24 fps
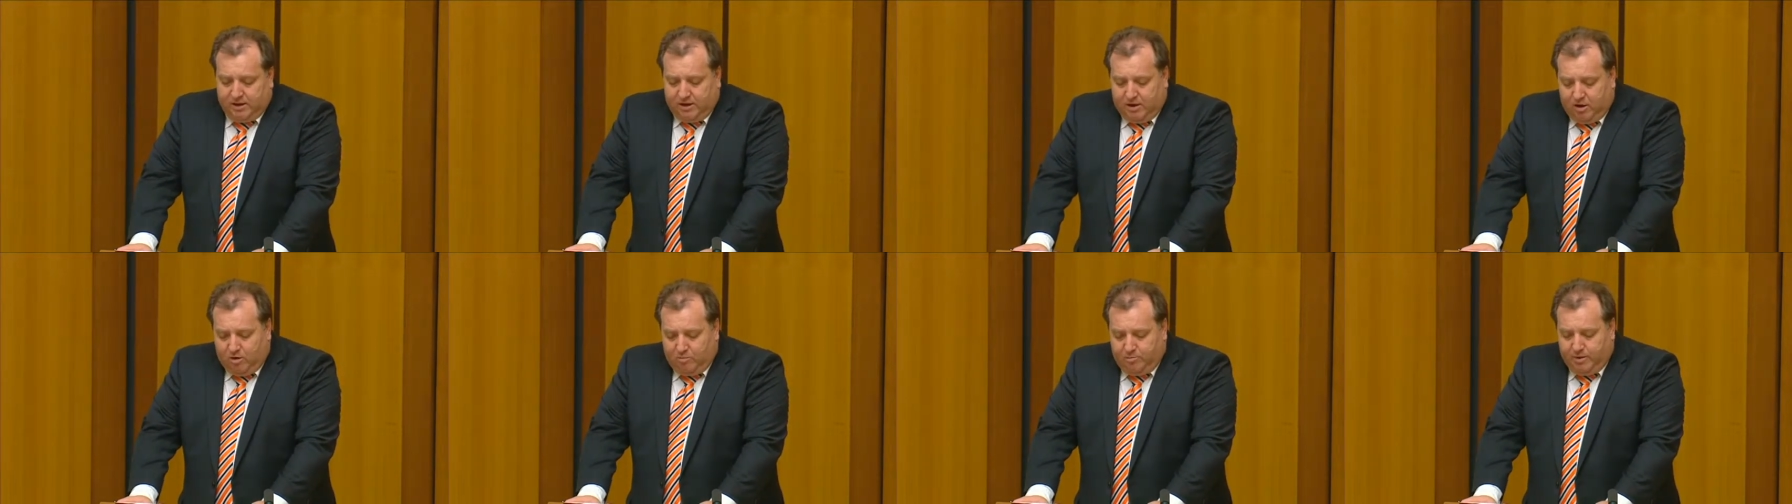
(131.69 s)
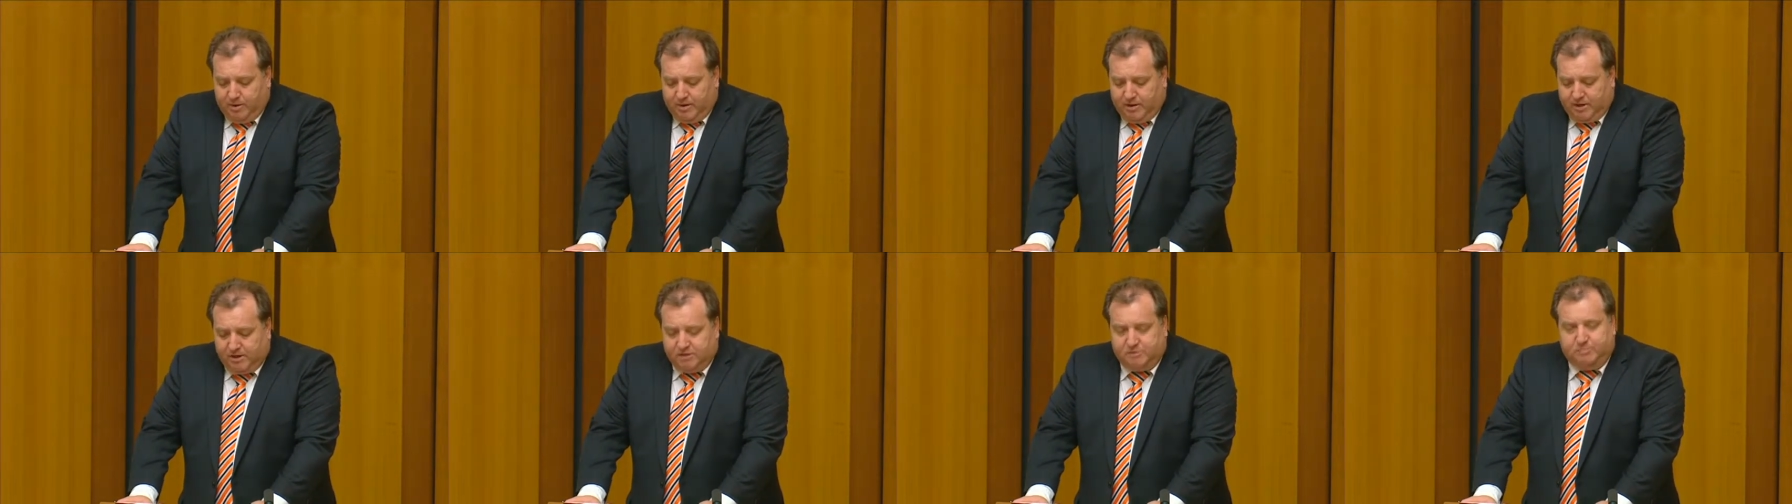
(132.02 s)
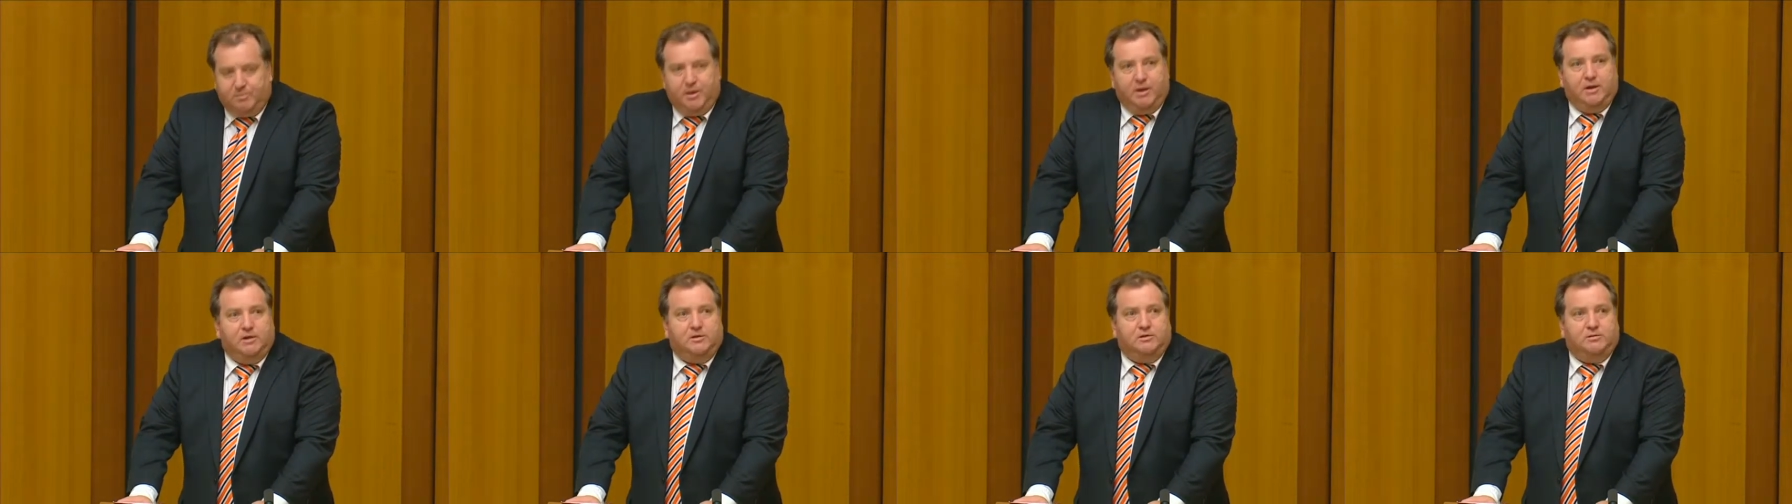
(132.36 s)
and helping kids
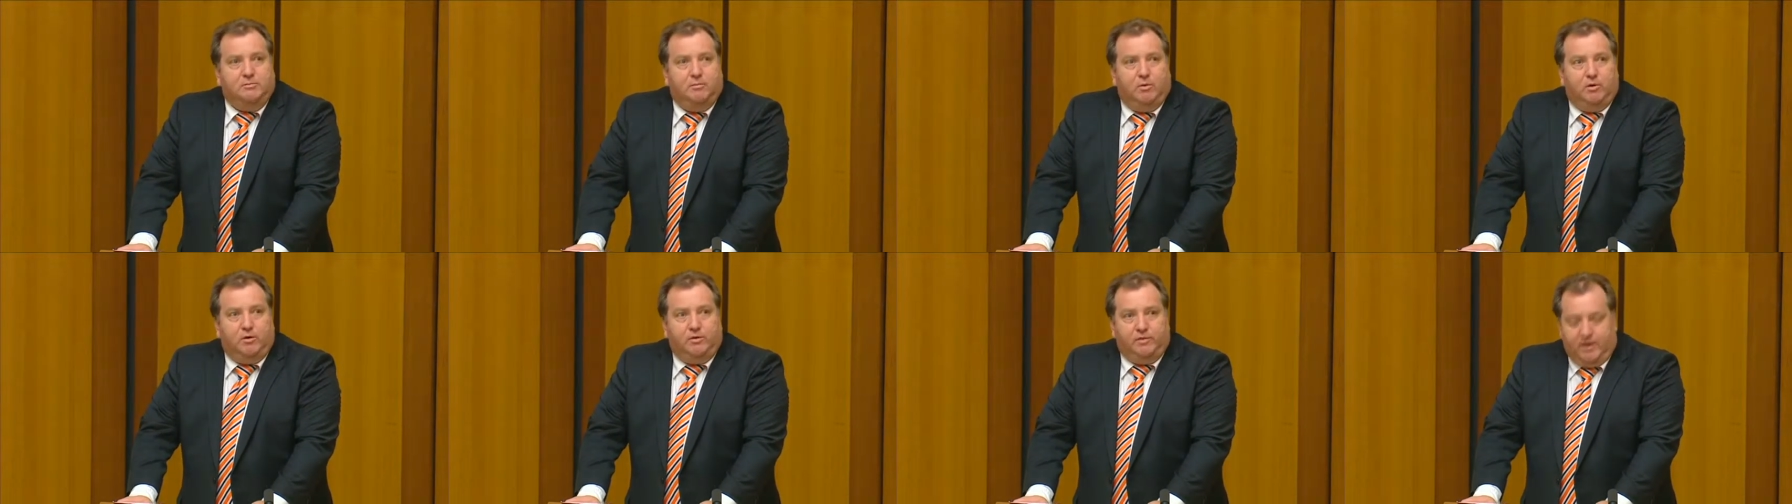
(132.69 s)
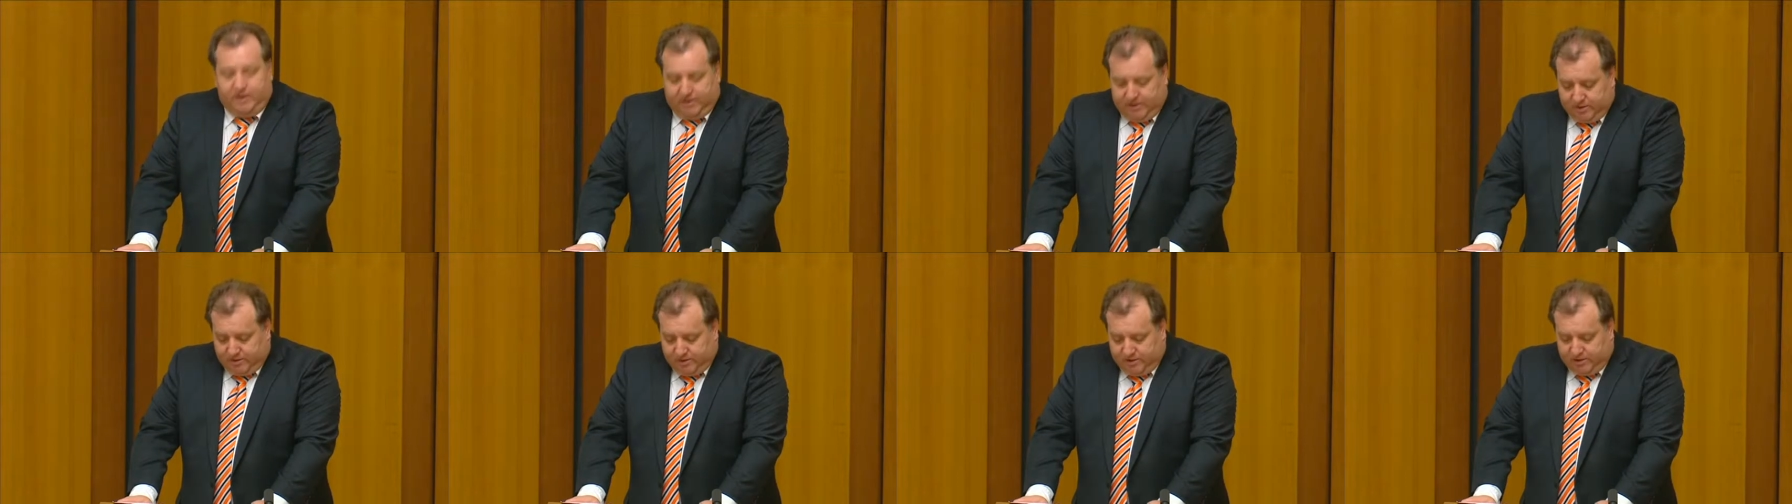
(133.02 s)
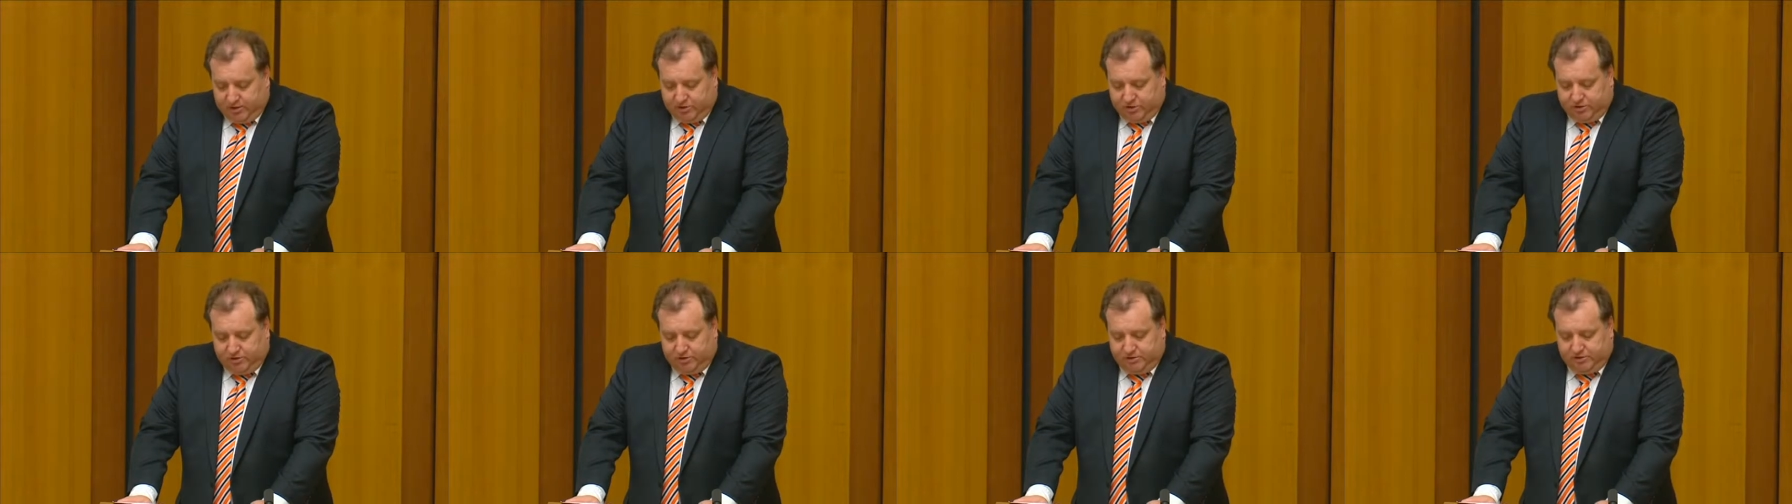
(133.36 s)
better to monitor their
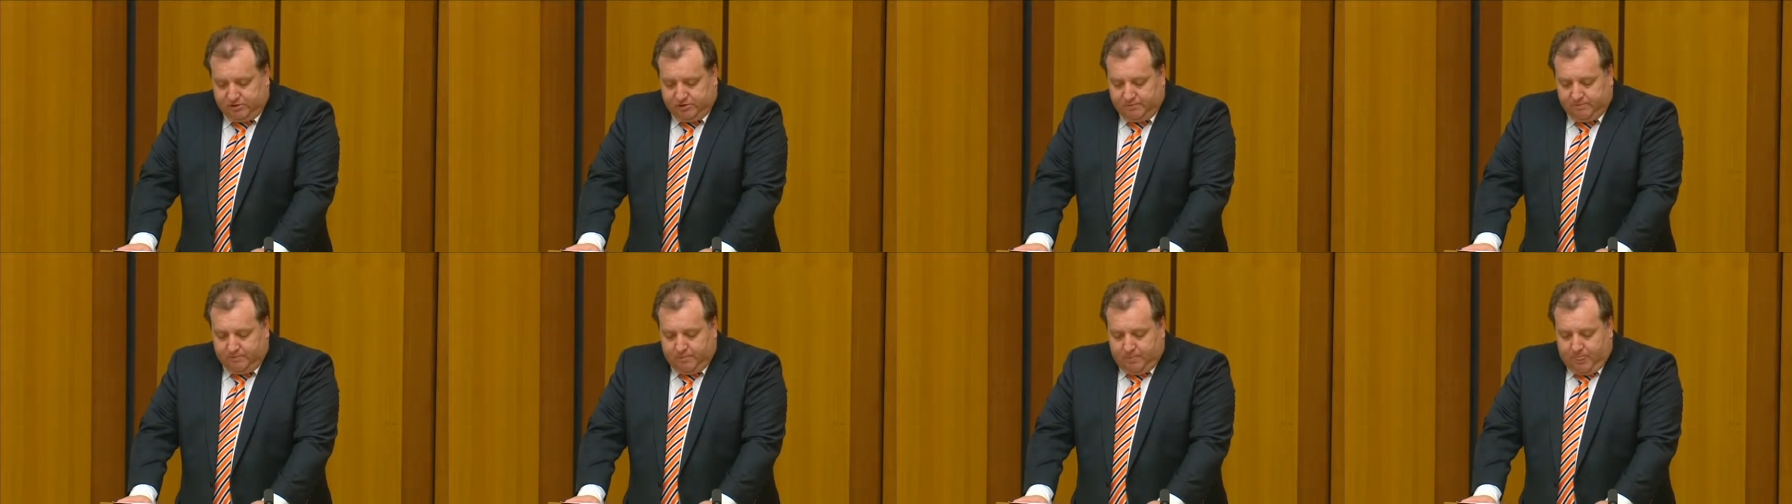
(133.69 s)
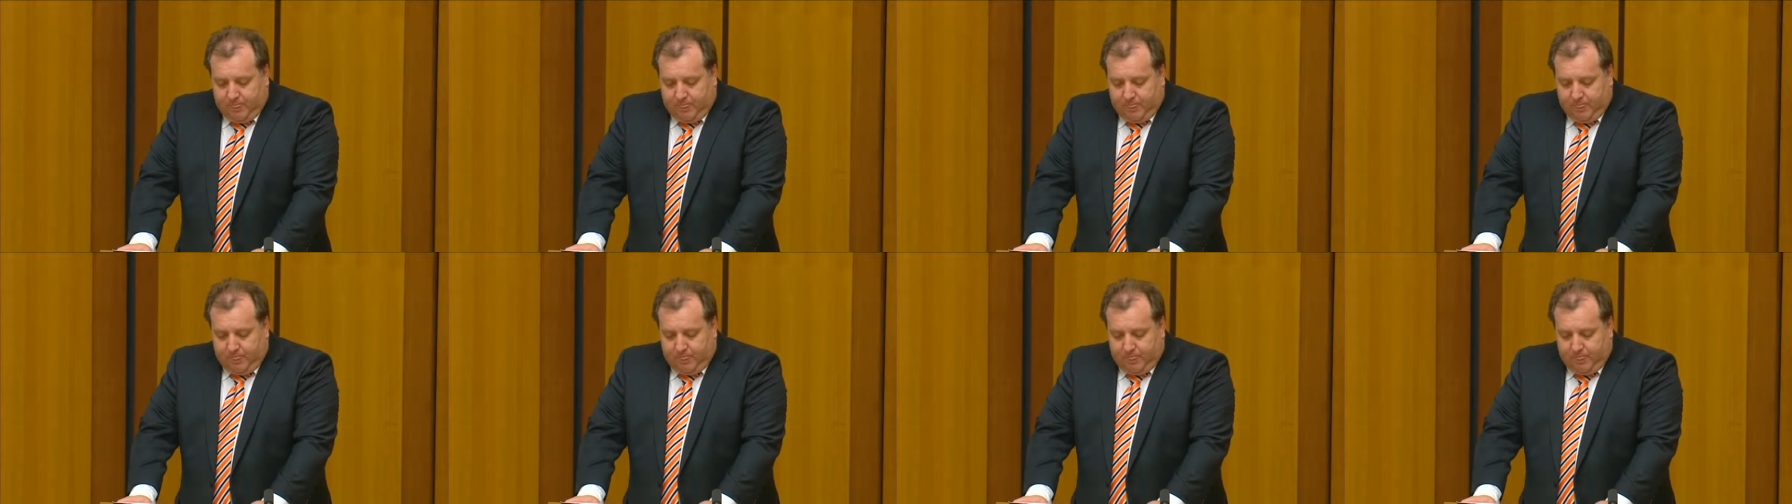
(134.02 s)
conditions.